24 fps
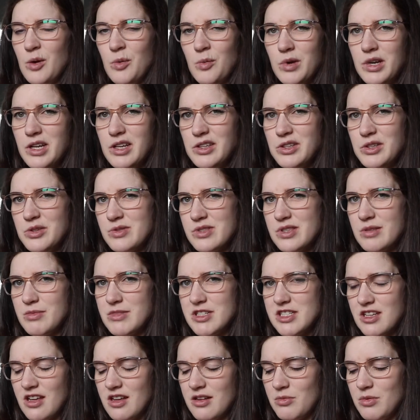We didn't use them a
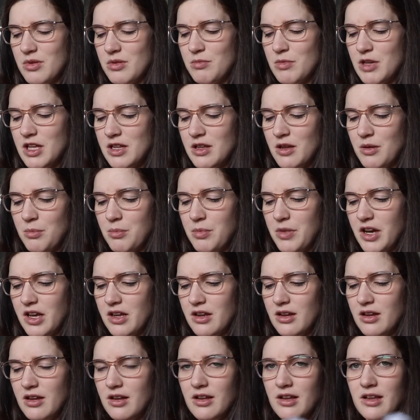ton with Mila,
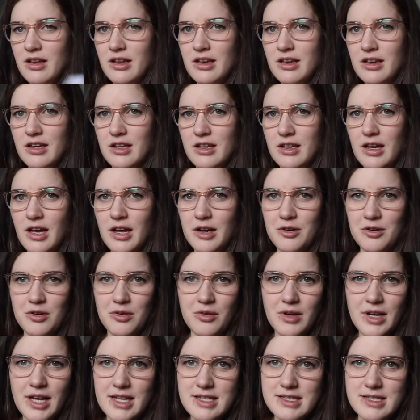but I don't
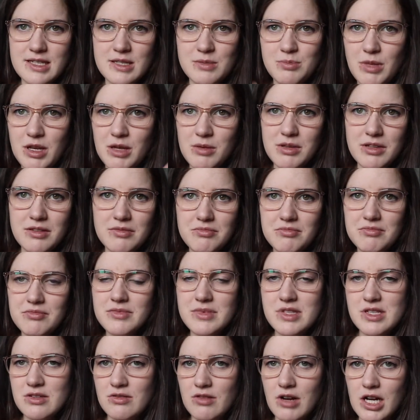know, in case this baby
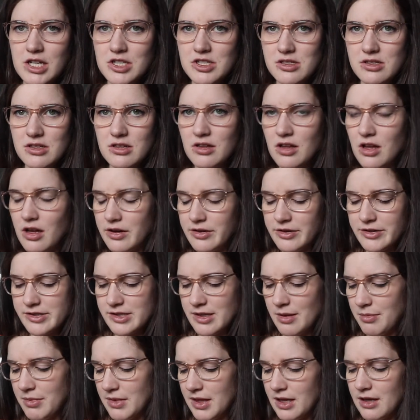scratches a lot or
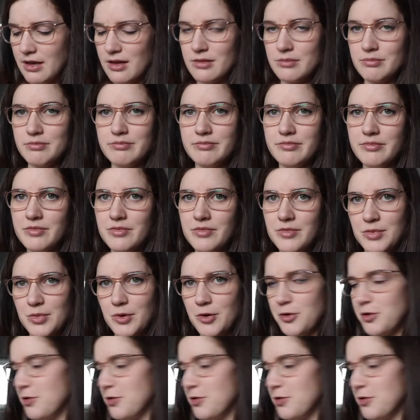something, I'll throw